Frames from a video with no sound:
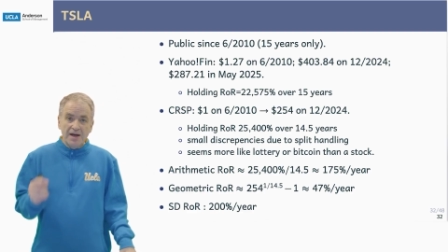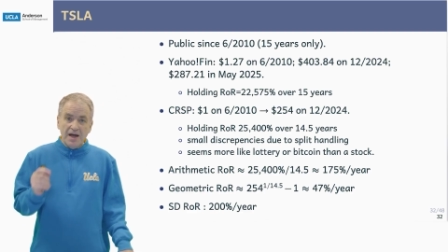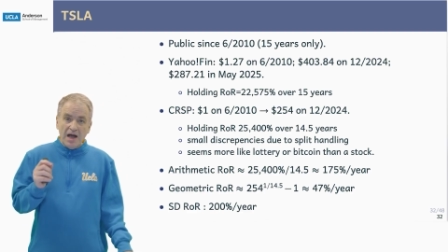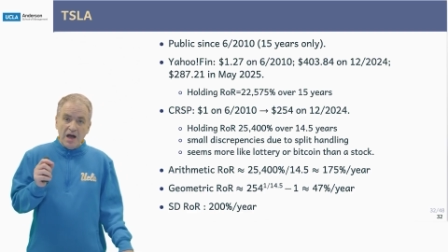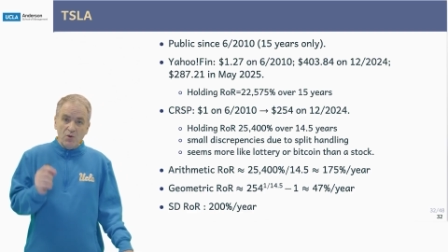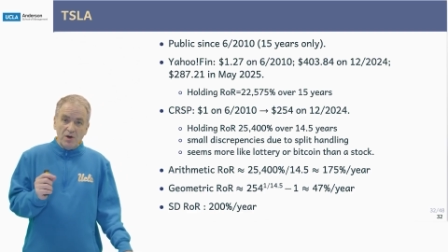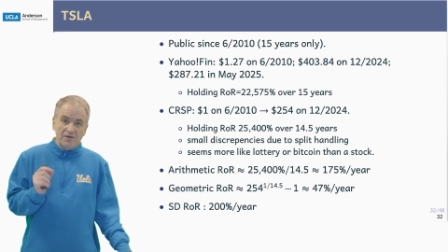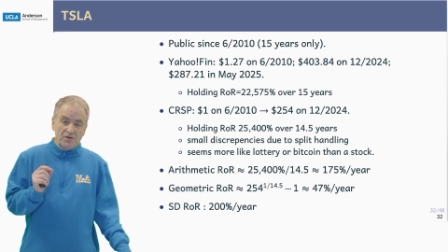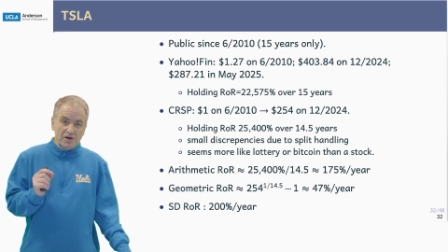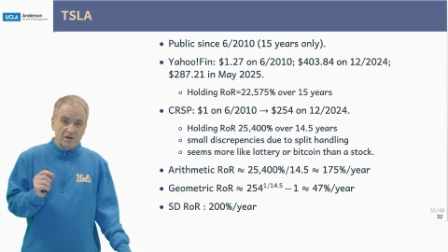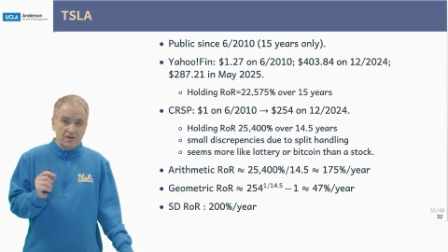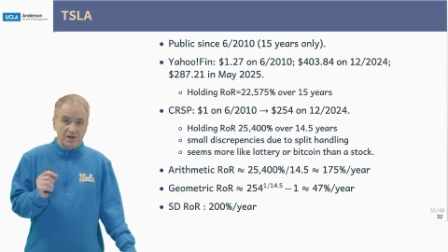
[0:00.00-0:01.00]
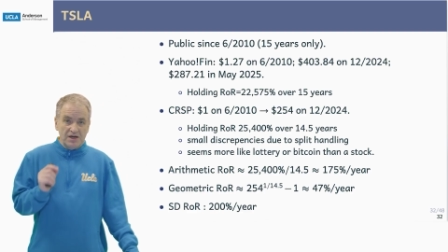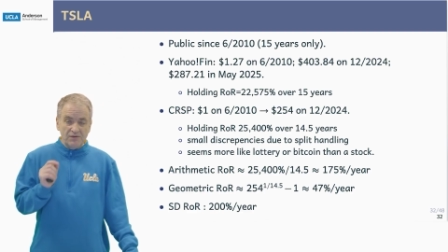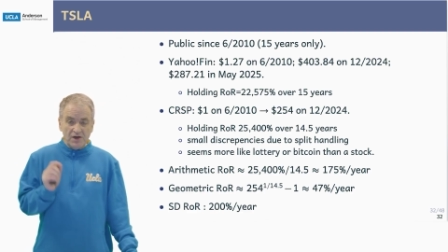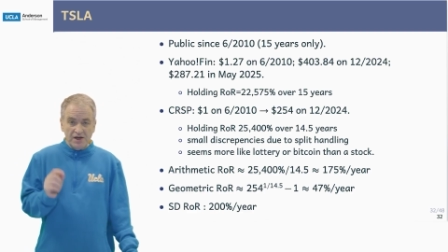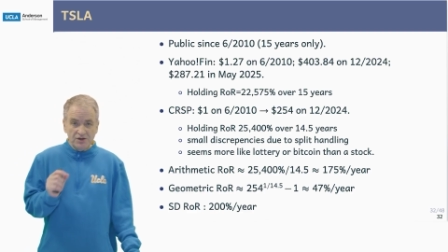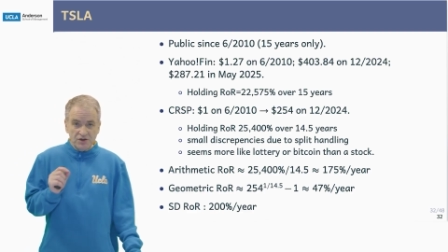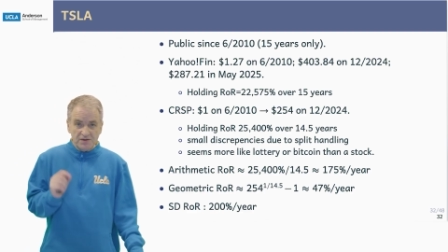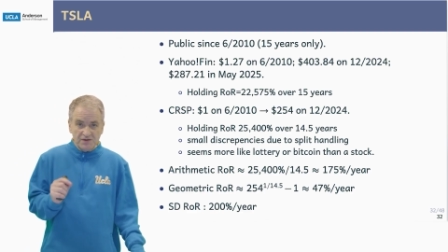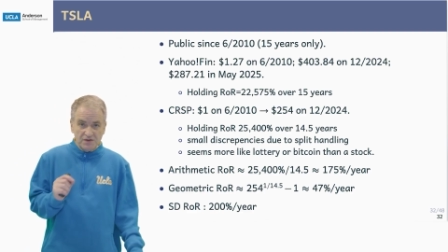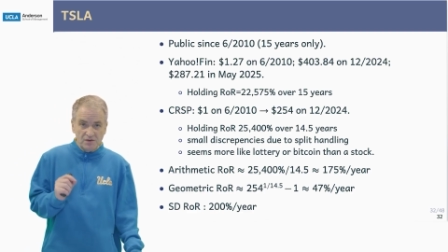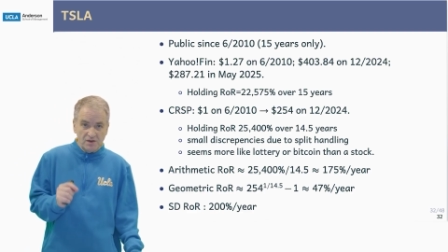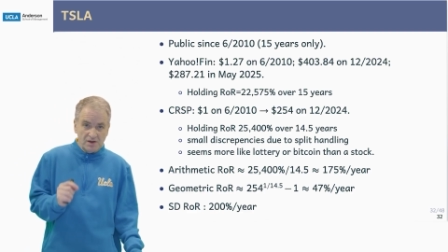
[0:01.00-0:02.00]
However, if I had just
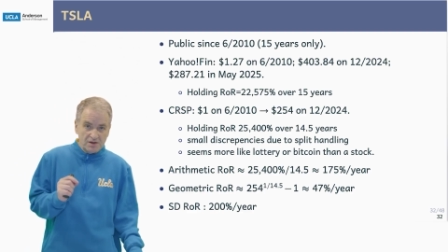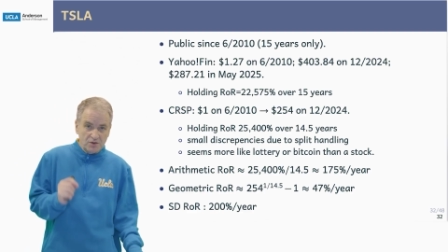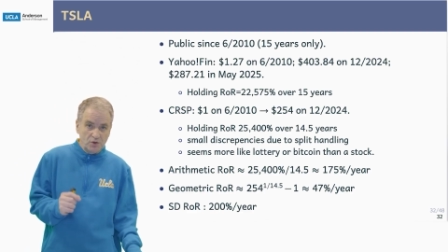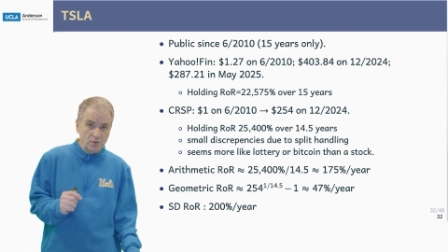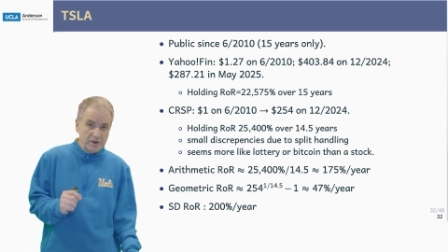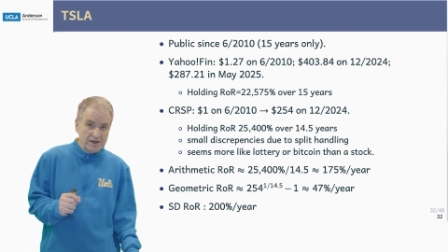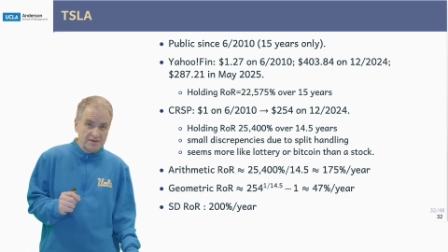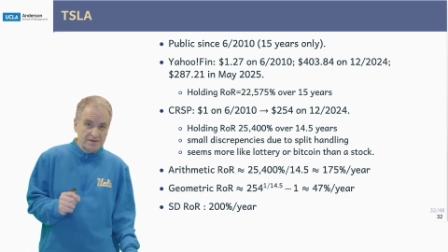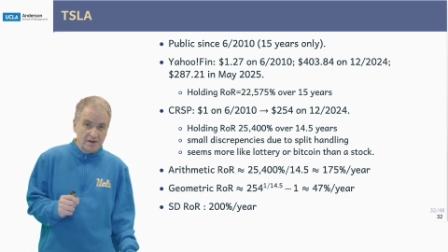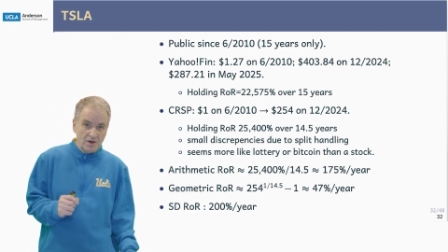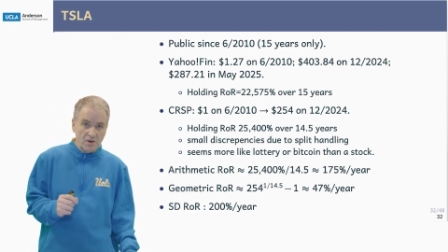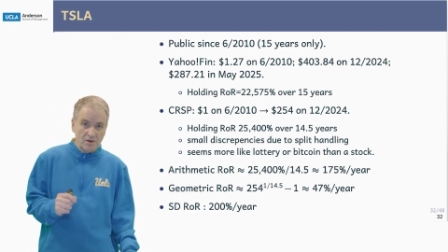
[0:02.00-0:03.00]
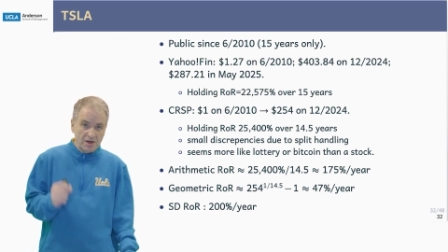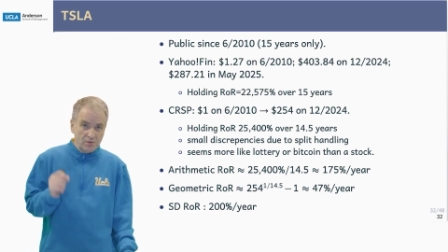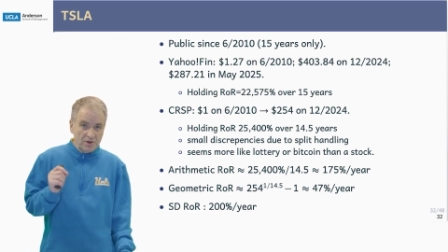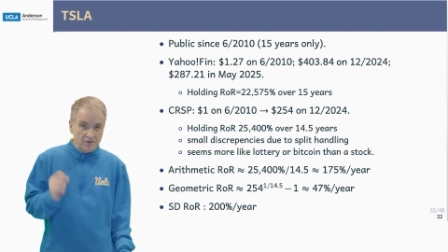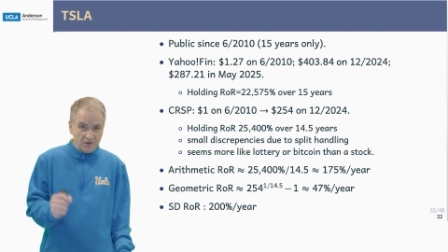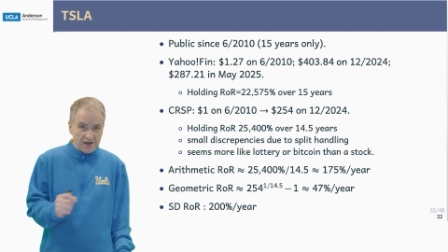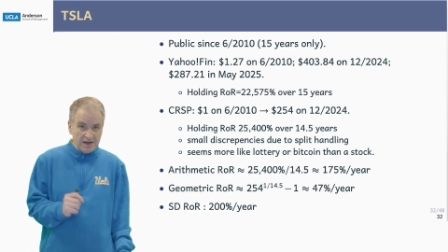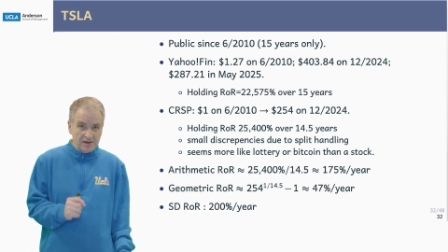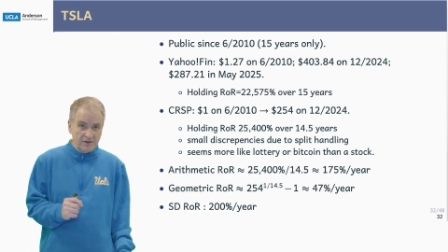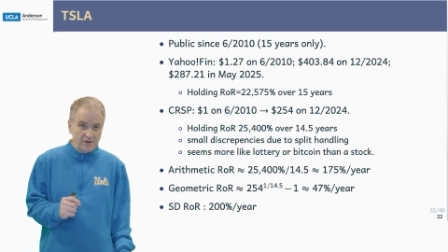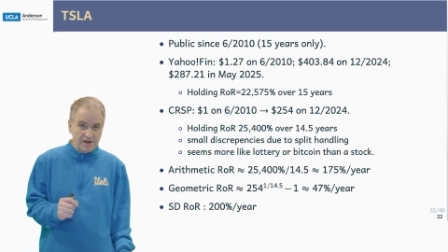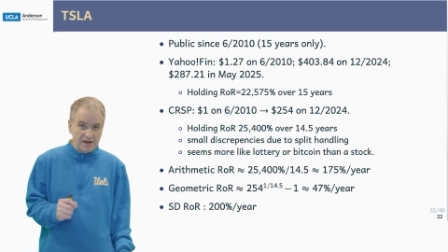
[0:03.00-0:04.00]
stood there 2 weeks ago and I would have
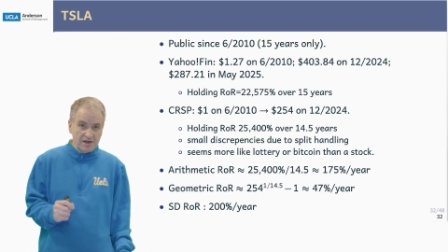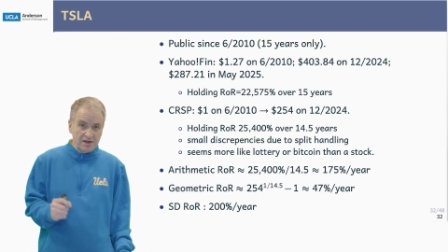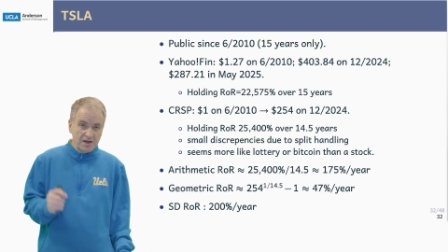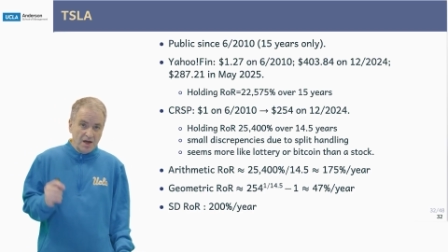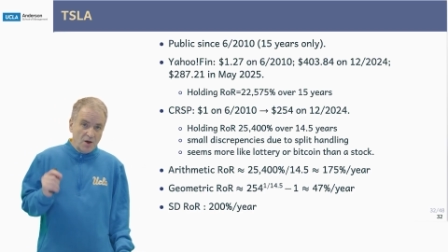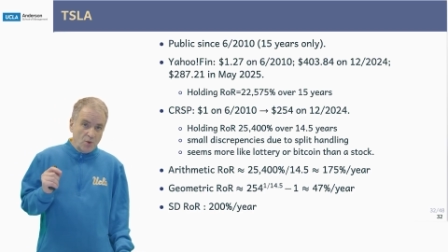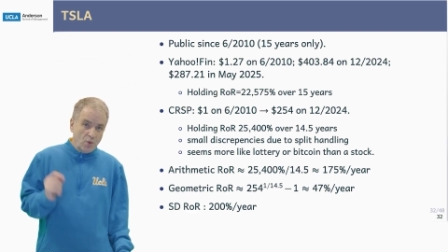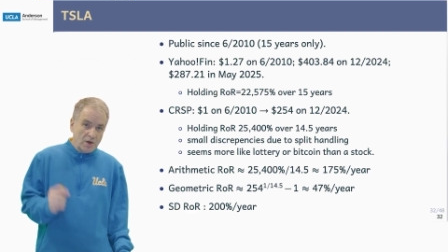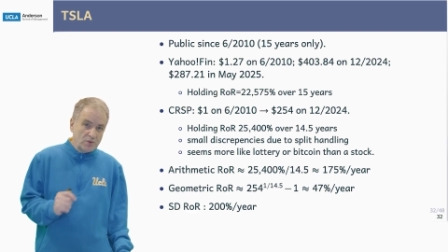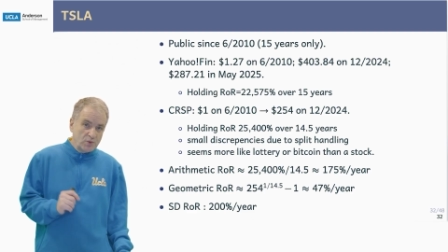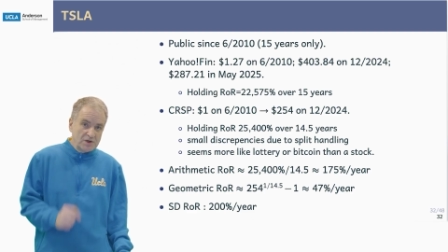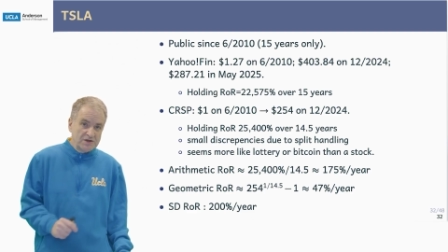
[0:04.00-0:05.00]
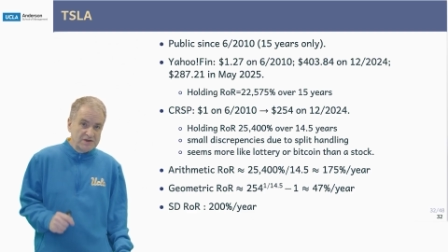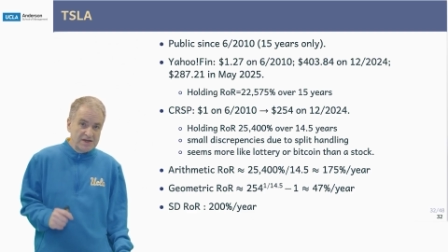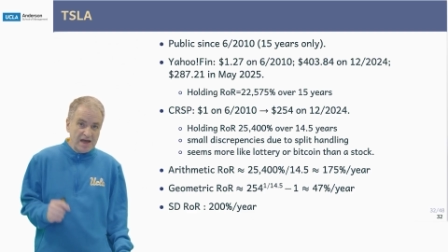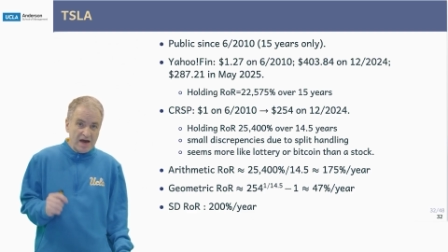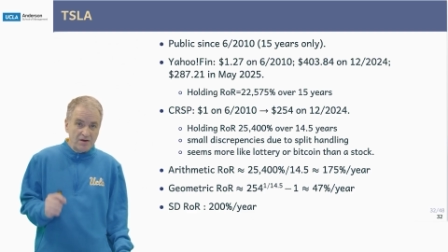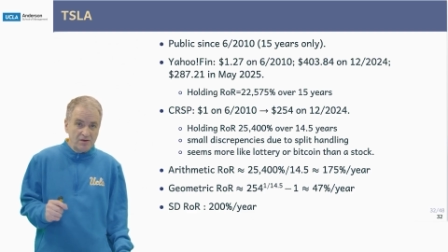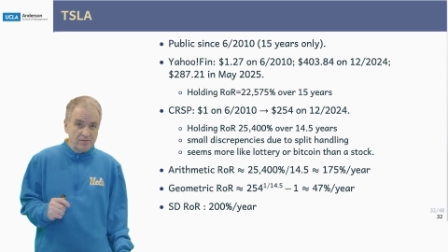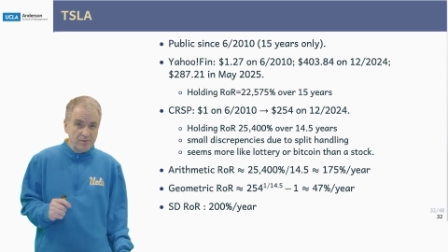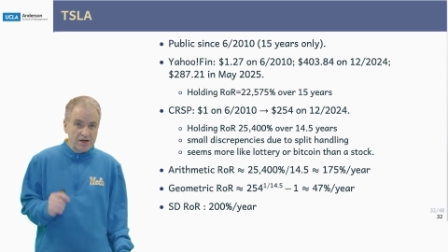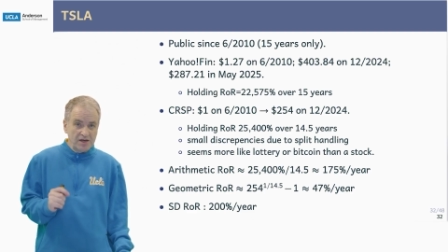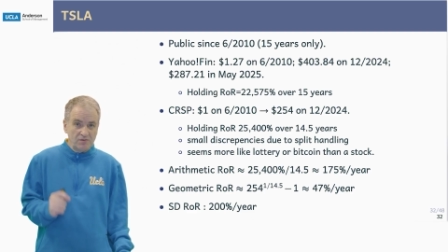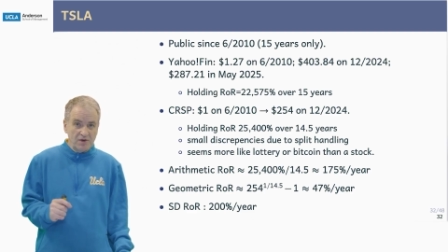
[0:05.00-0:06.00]
calculated what was the
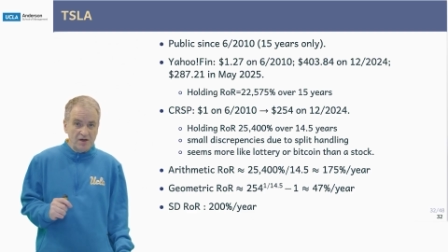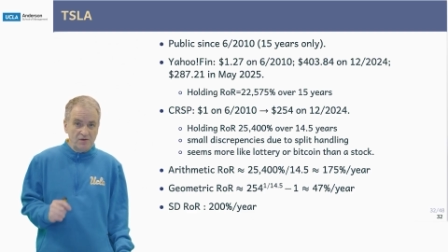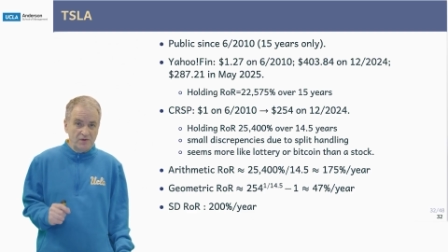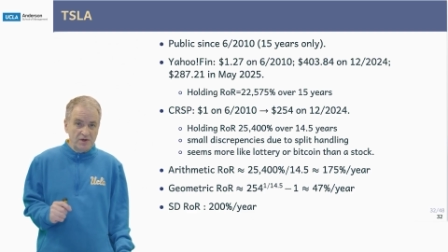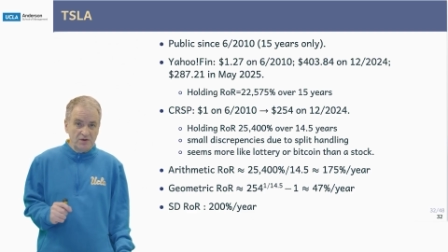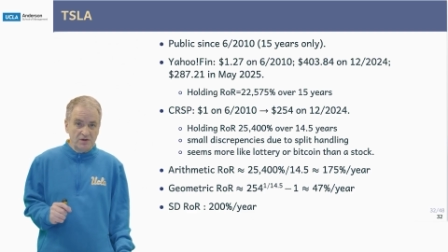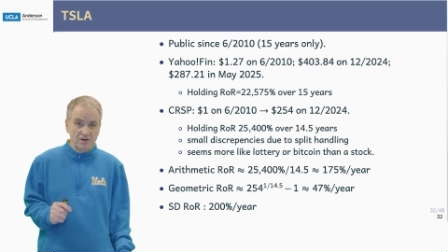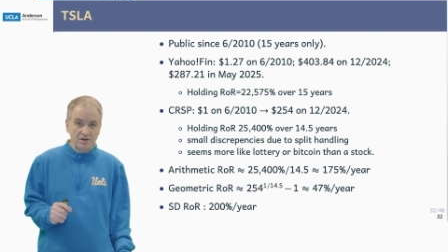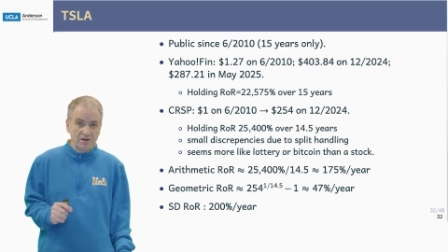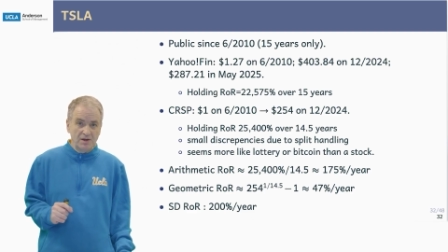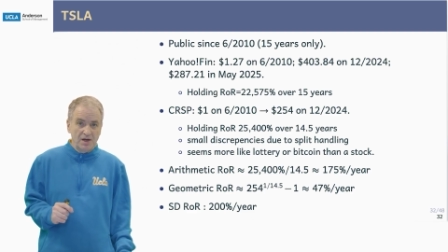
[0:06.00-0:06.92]
arithmetic rate of return,